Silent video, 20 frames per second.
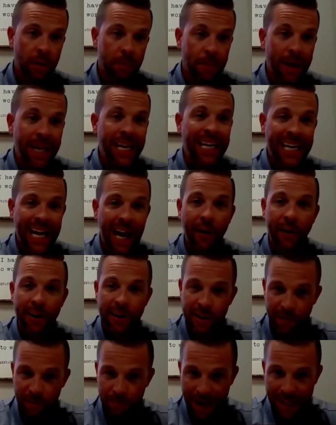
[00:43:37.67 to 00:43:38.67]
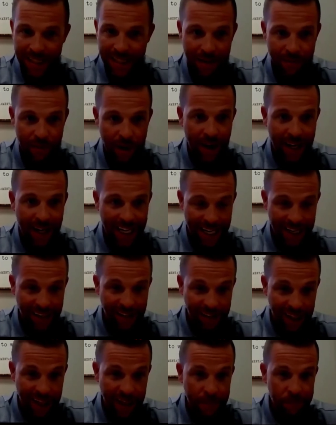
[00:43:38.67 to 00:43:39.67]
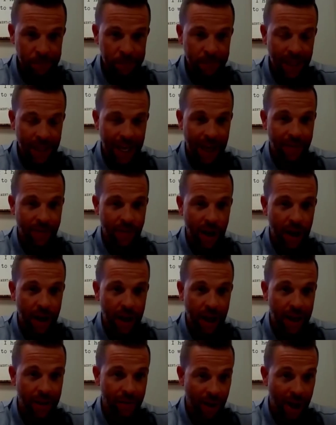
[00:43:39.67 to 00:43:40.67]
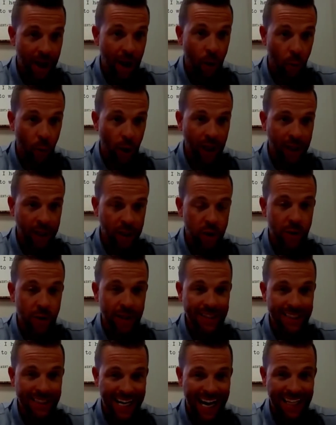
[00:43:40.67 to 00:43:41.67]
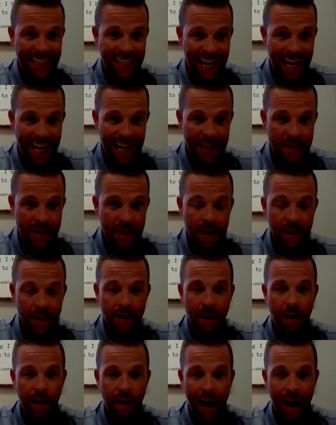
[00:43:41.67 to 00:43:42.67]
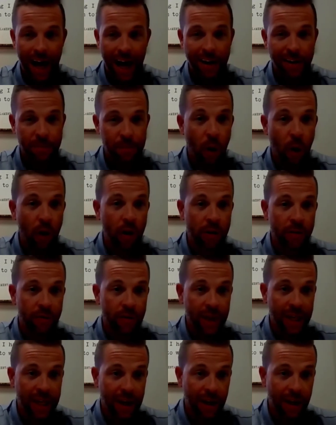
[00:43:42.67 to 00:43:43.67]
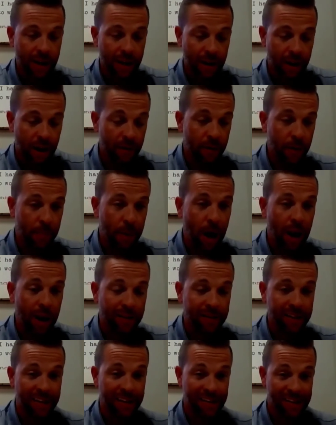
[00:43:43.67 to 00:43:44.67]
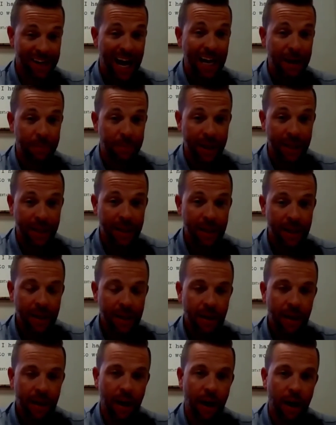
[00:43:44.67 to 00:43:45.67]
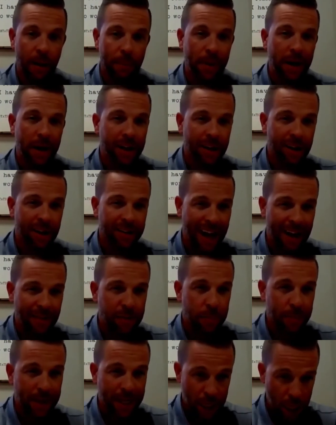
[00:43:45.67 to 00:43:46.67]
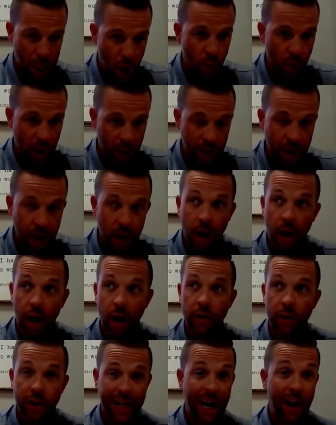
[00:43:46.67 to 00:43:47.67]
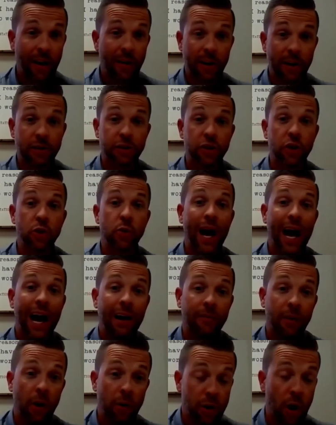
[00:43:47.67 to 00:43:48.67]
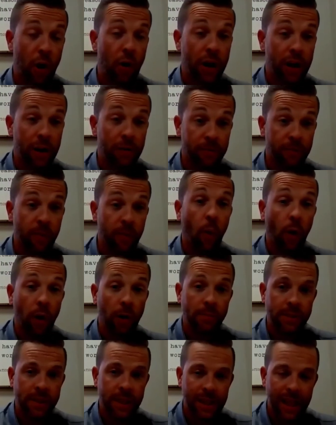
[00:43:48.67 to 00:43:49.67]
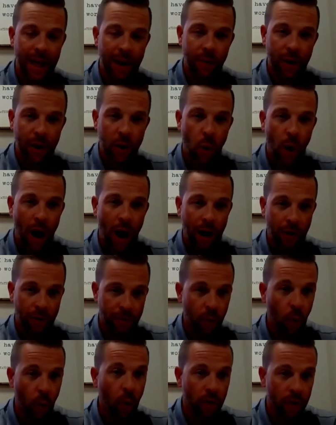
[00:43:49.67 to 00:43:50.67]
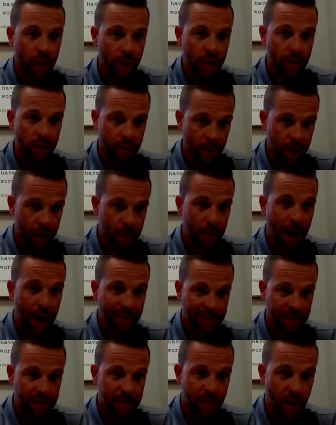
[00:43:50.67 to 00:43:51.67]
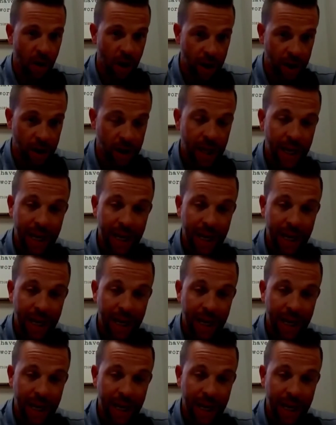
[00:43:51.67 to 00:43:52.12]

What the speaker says: many carriers have made that very easy, and they are willing to assign that as part of the policy assignment. But it does have to be noted. Other carriers do have alternative forms that they require for the deposit fund.